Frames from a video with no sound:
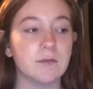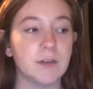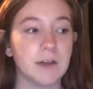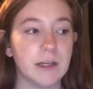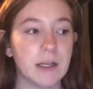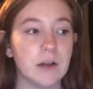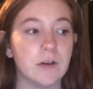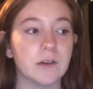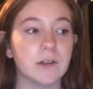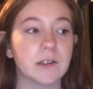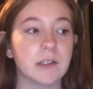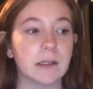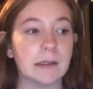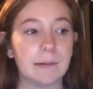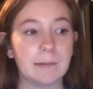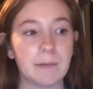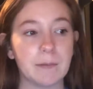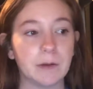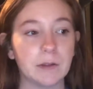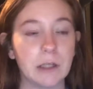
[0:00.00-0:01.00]
videos to
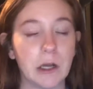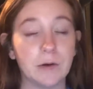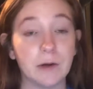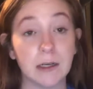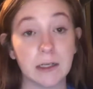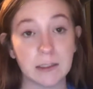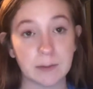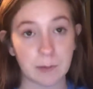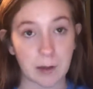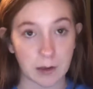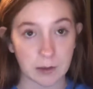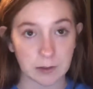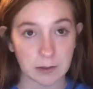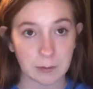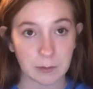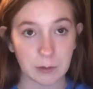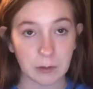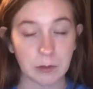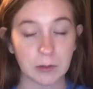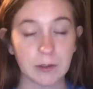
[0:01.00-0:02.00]
let people know it is
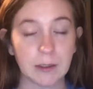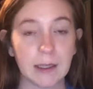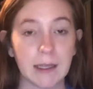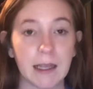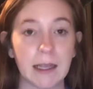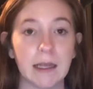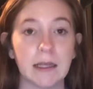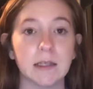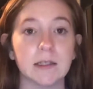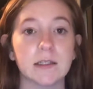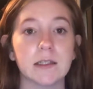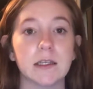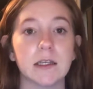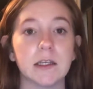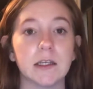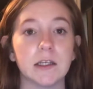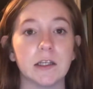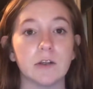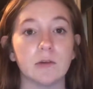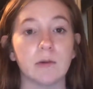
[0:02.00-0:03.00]
possible and
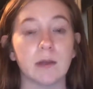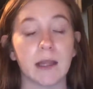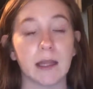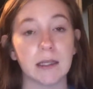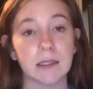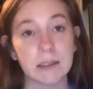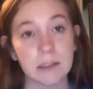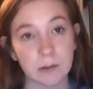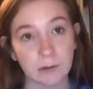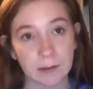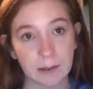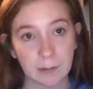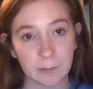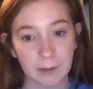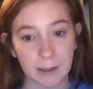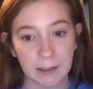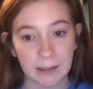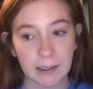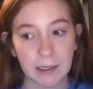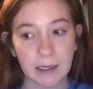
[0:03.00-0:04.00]
you can still get
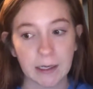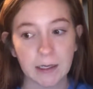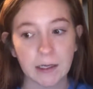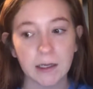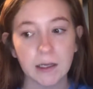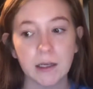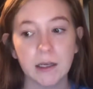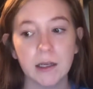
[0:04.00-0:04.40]
pregnant,